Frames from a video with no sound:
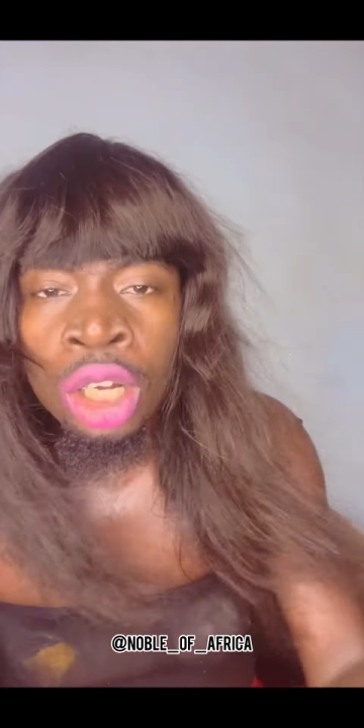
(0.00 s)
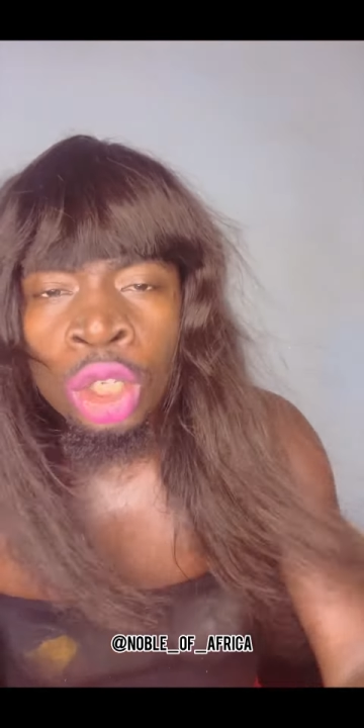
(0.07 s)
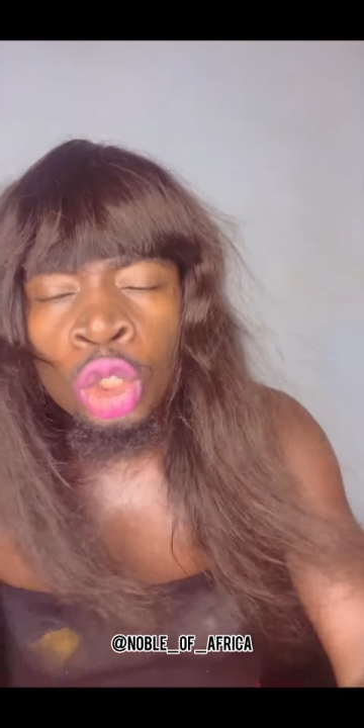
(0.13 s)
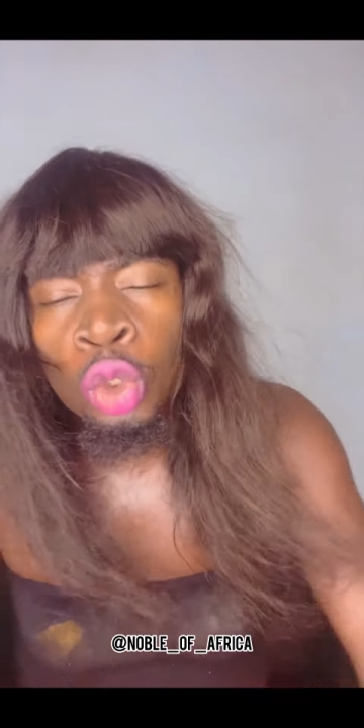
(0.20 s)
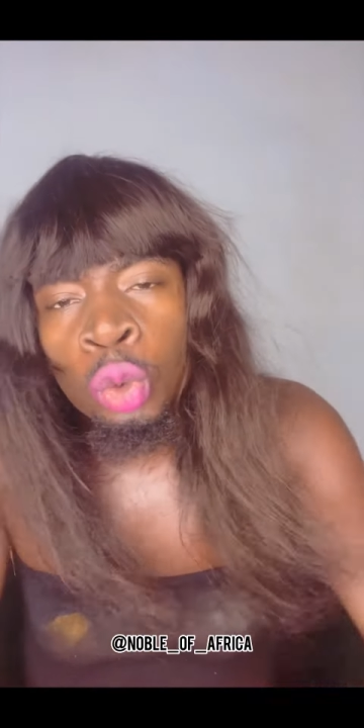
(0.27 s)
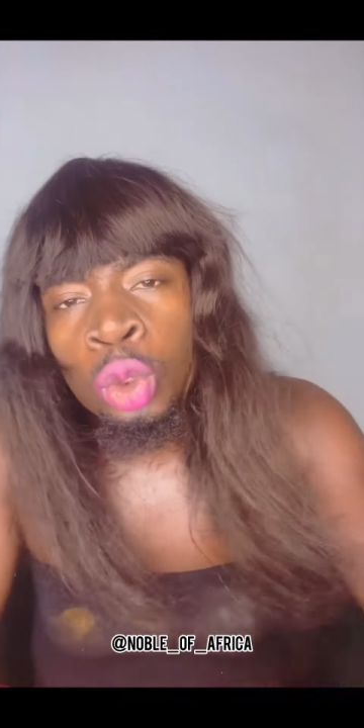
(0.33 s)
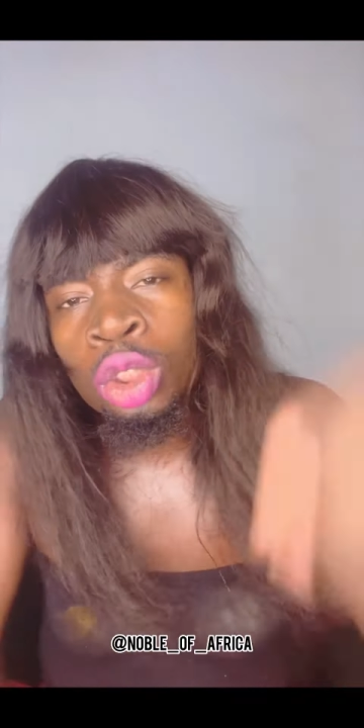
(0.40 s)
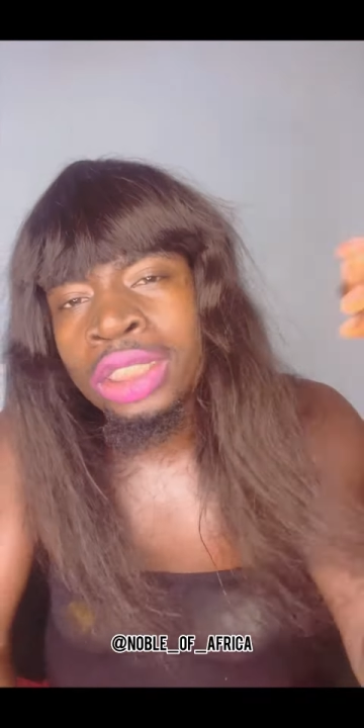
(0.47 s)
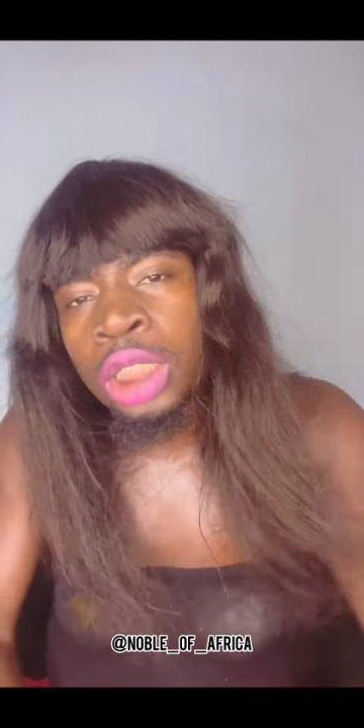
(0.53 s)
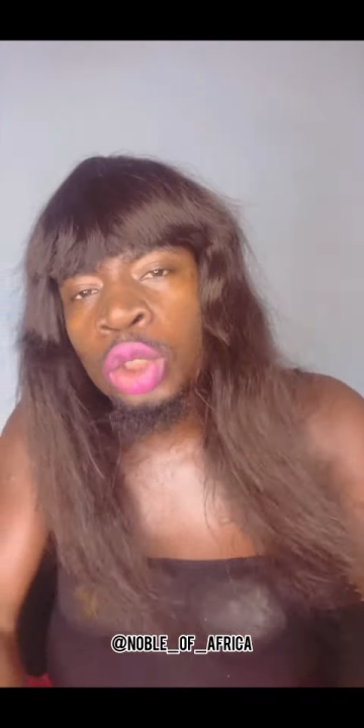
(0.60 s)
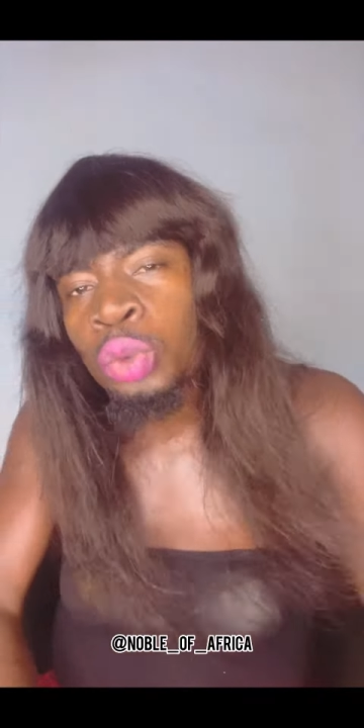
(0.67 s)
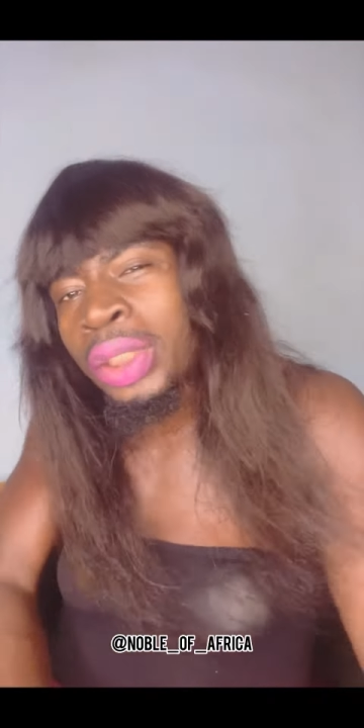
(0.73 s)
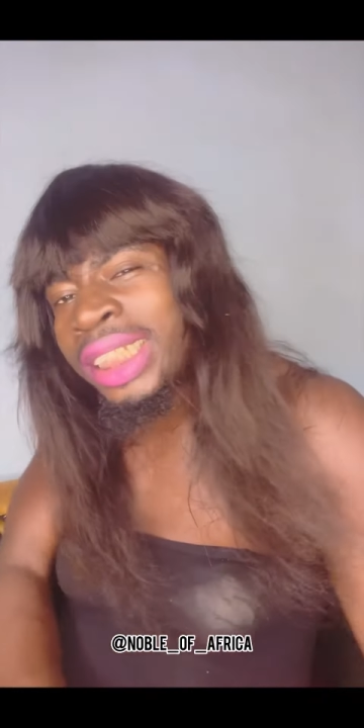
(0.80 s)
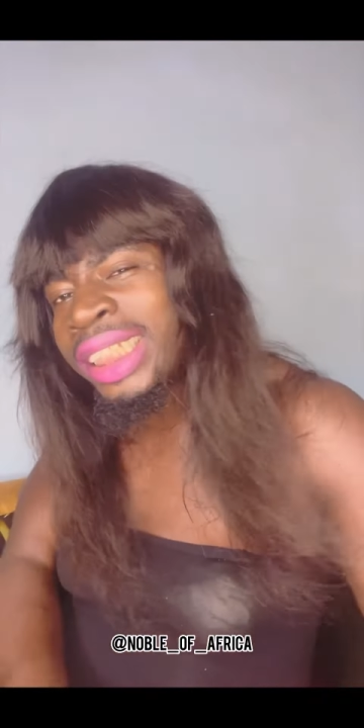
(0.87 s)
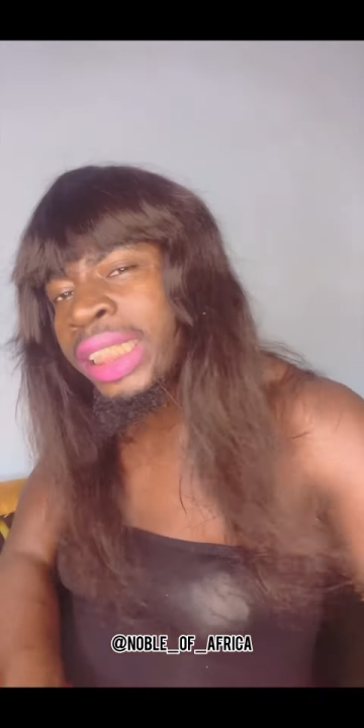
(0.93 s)
you will send
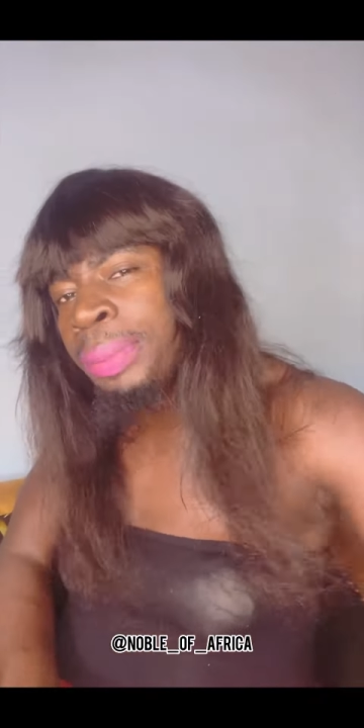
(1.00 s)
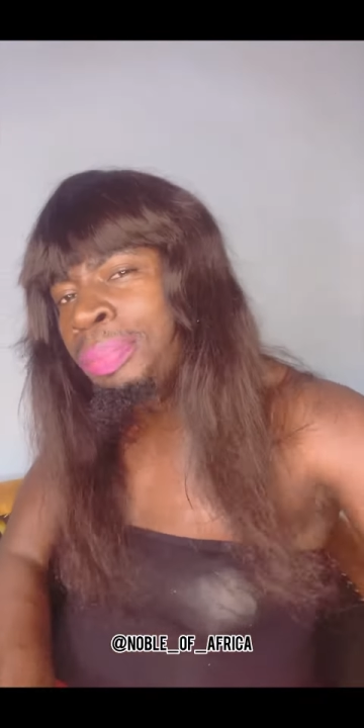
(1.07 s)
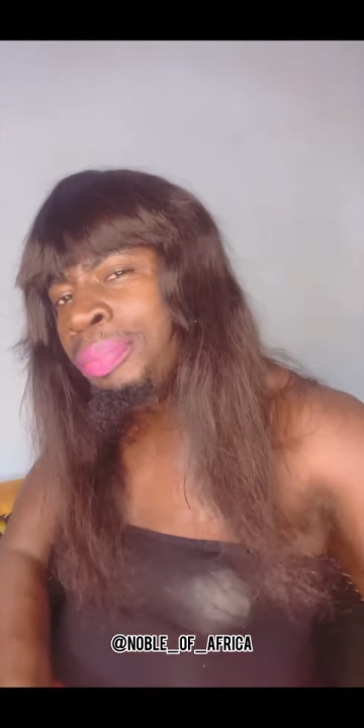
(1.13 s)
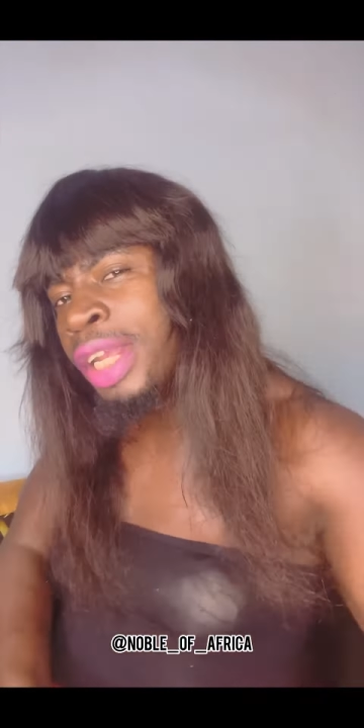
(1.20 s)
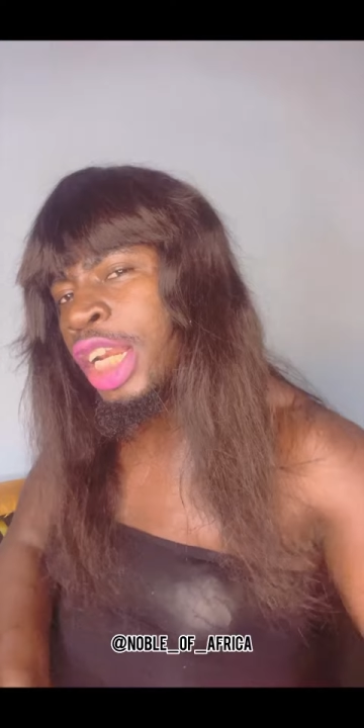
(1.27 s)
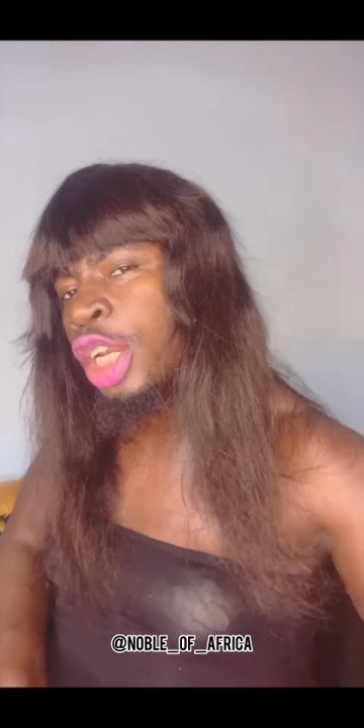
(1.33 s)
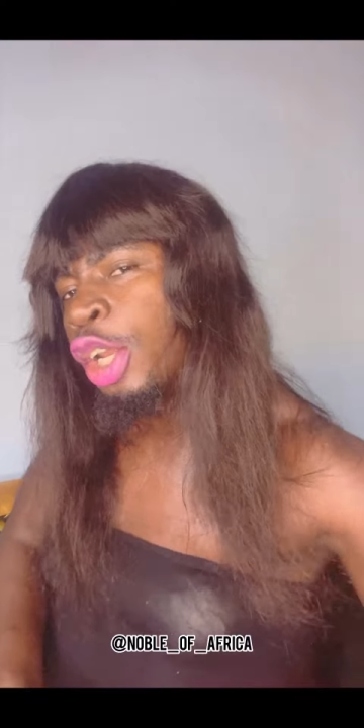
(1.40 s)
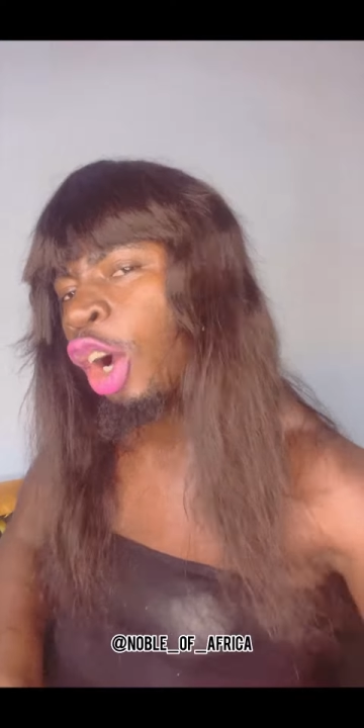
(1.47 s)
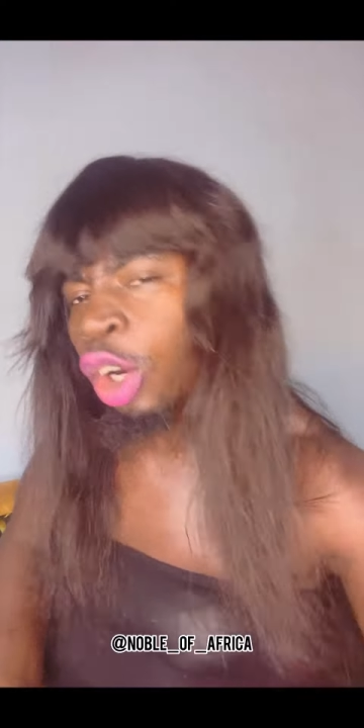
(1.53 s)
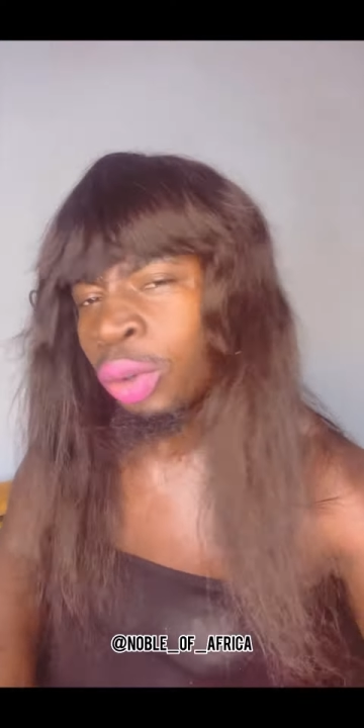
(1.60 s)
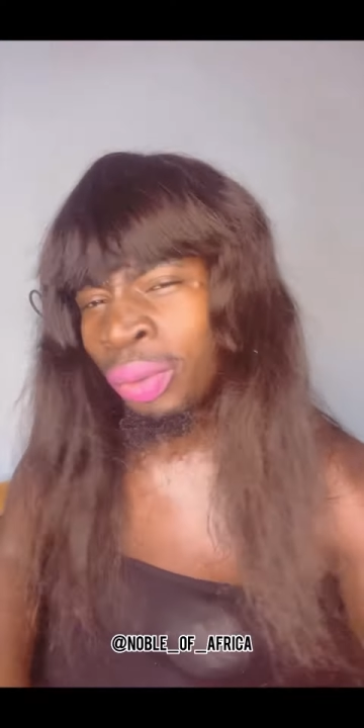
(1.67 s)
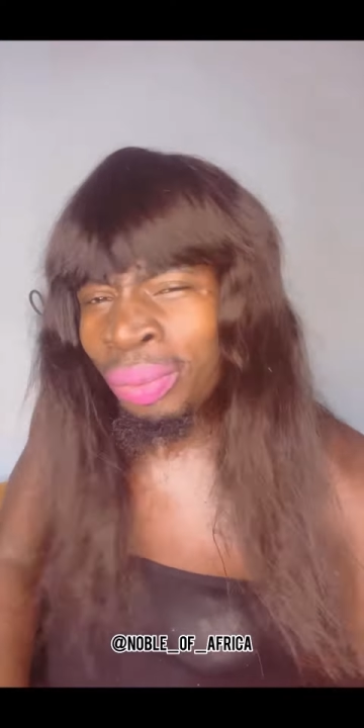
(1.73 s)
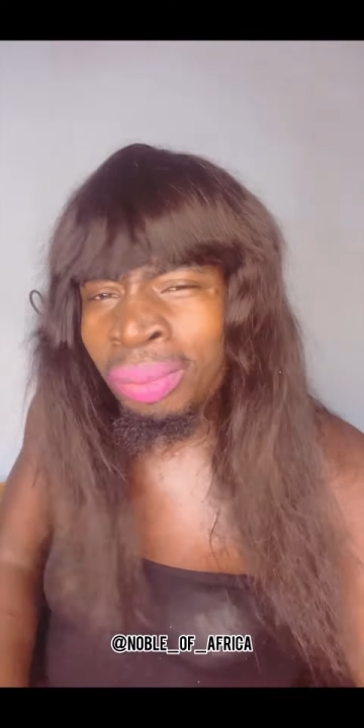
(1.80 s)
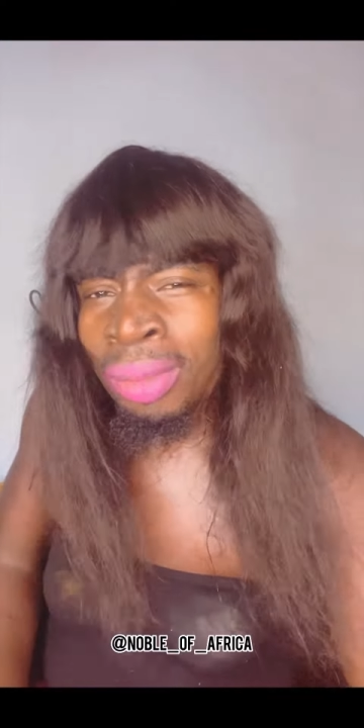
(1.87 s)
20 million